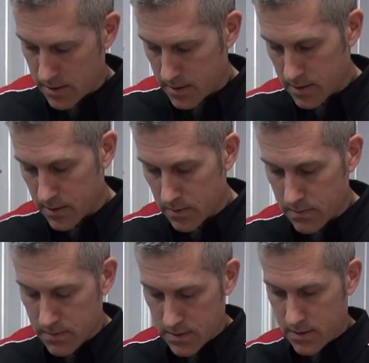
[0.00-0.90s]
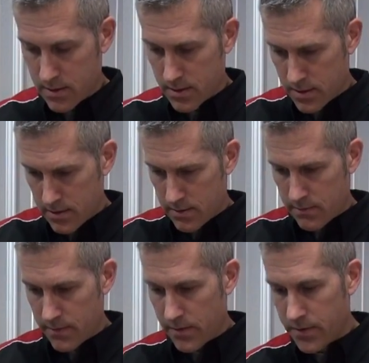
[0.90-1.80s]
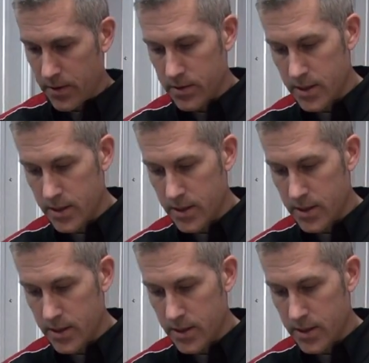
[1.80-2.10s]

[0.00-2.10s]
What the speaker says: So, never used